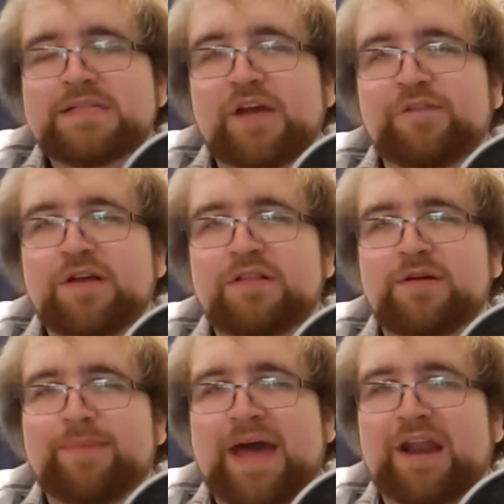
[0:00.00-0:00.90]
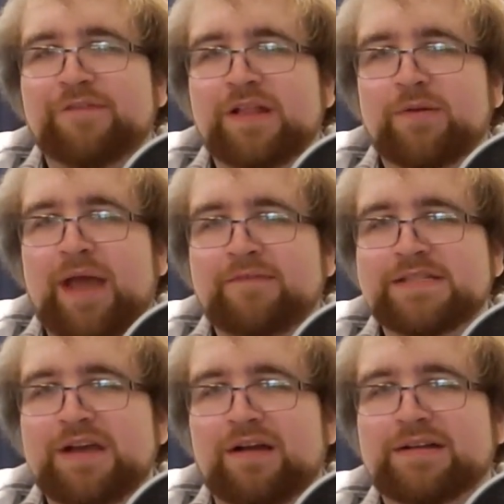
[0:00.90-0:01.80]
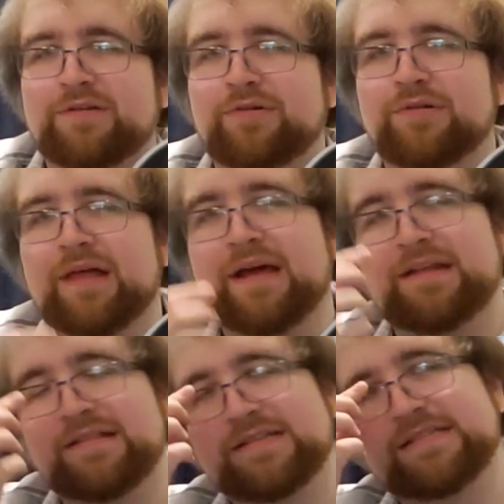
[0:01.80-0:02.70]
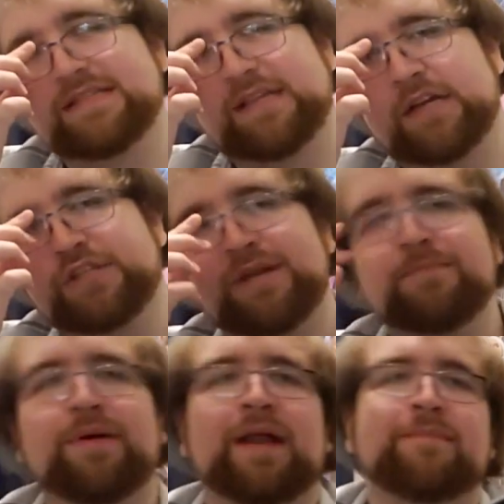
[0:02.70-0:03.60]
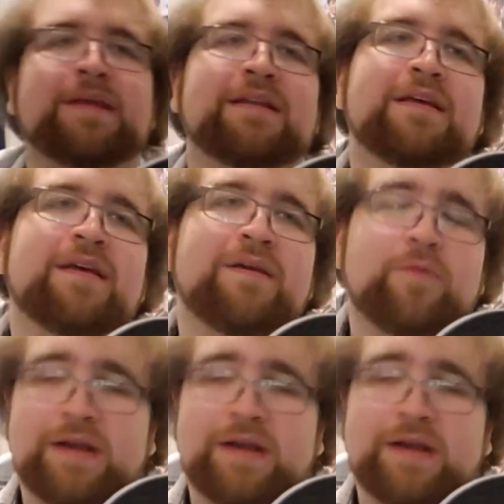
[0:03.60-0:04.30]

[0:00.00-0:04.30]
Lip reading: see, I feel a little bad. I feel like we haven't talked a whole lot in this discussion, but I mean,